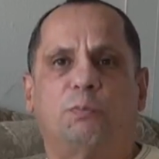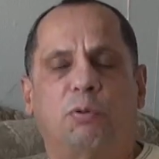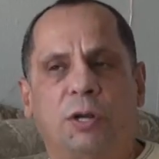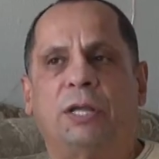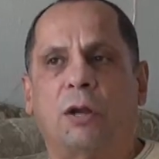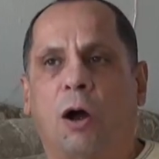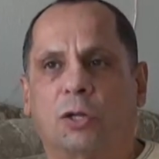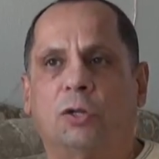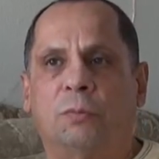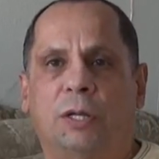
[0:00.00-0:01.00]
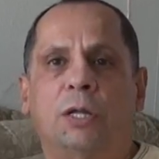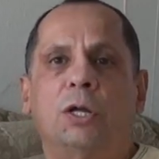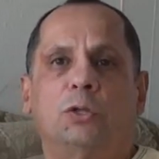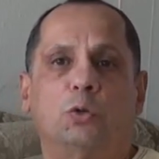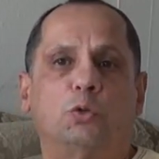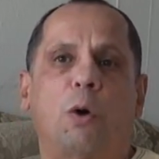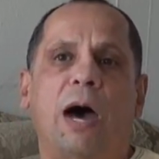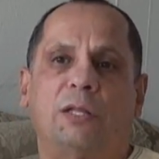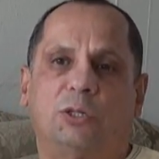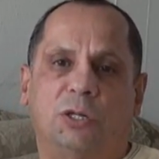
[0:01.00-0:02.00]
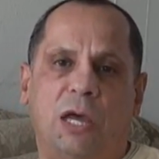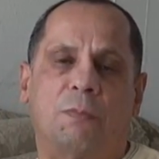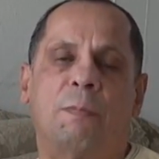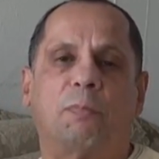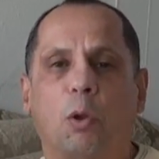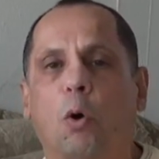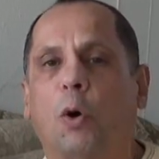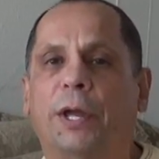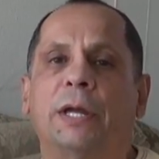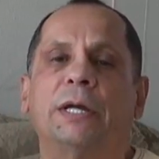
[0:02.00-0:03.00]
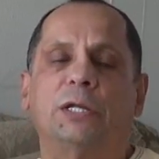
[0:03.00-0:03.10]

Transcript: putting our community to try to get them employed,